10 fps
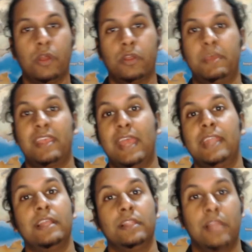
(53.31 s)
going to make any
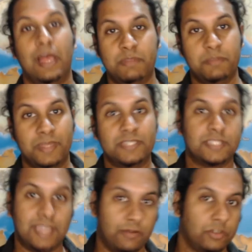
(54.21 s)
alignment-based
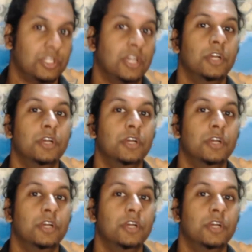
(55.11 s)
character,